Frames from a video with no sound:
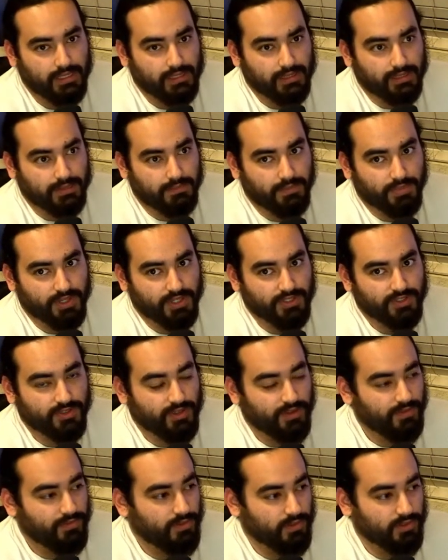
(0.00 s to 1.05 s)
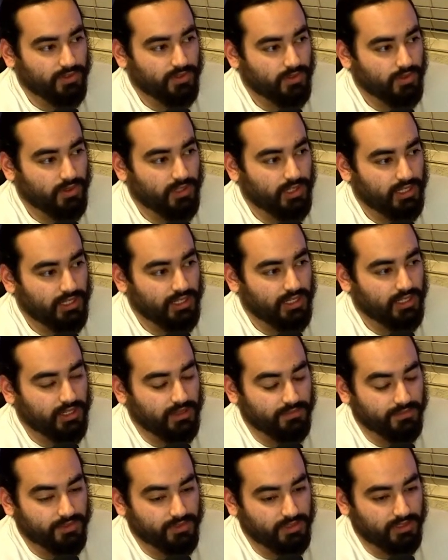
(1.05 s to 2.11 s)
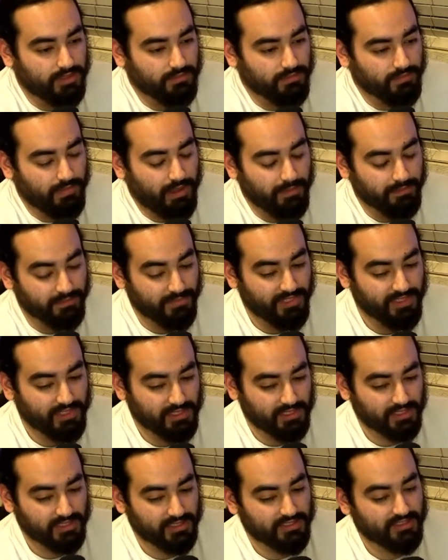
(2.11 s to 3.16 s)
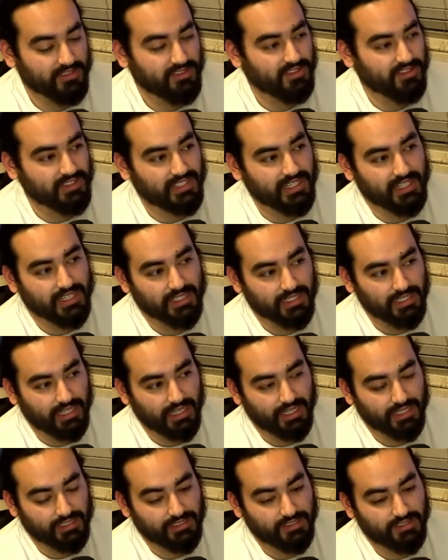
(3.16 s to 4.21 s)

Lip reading: Pretty straightforward storyline. I'm thinking this is just kind of like